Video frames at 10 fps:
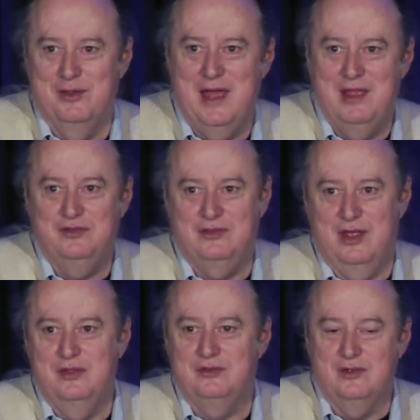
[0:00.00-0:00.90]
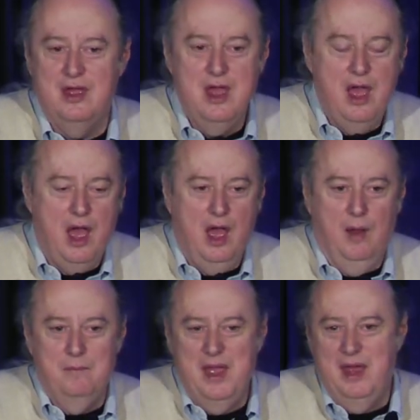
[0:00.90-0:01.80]
in that sense.
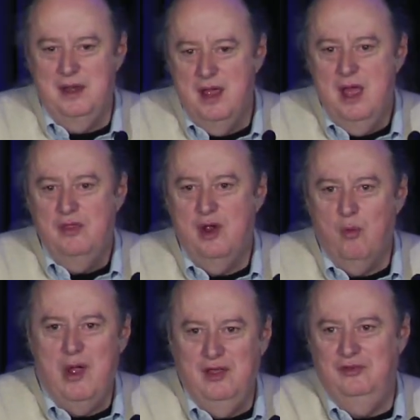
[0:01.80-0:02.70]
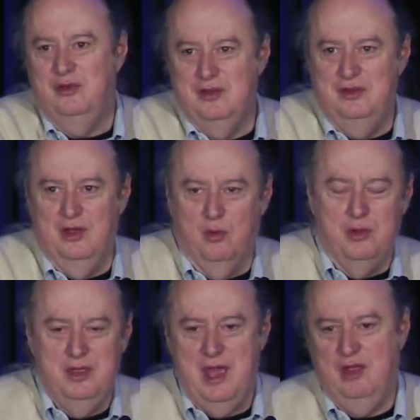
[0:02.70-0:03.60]
Um, and there are ways you can deal
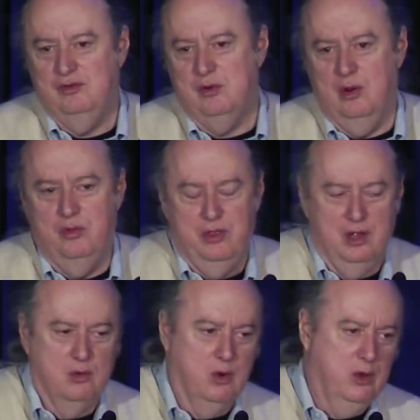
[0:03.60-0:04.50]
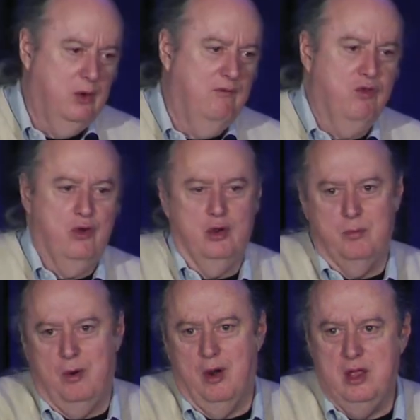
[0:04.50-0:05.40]
with the escrow thing where you have
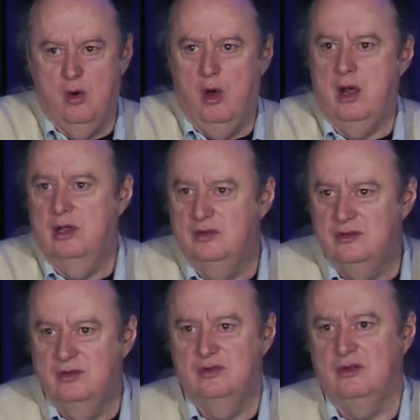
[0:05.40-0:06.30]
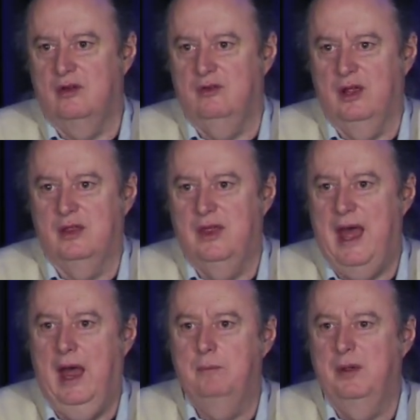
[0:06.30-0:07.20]
third party audits and stuff like
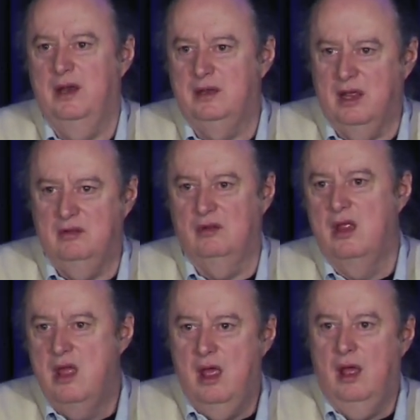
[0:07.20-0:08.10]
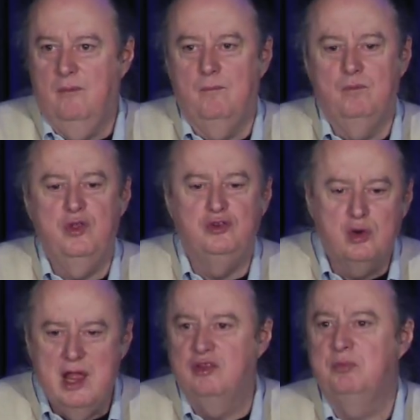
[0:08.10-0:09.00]
that, but it gets the
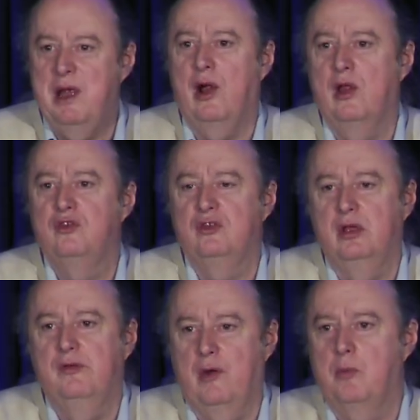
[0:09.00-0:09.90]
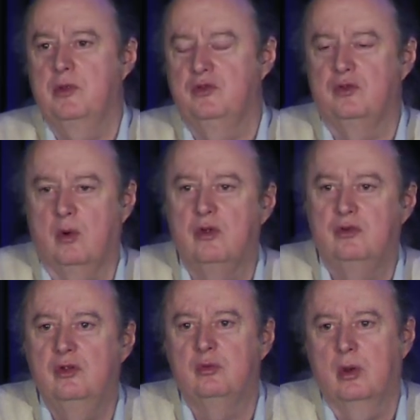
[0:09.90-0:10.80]
transparency of open
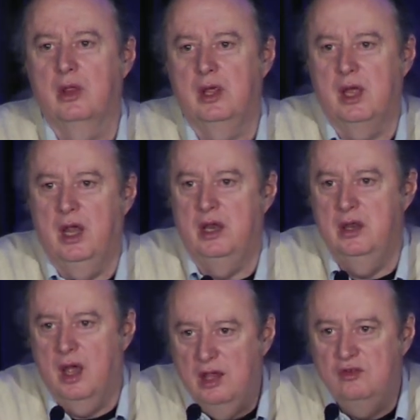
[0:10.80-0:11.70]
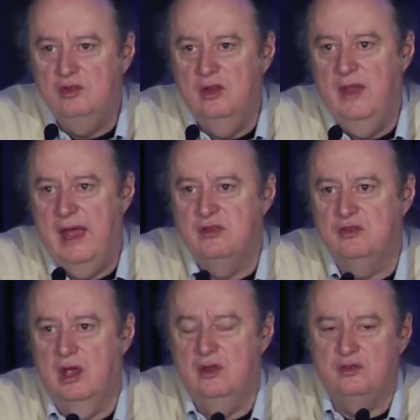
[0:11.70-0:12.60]
source is really kind of nice in that
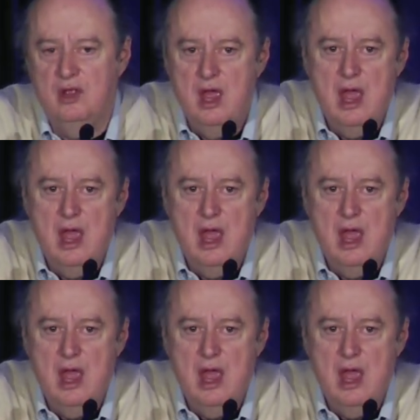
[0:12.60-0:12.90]
sense.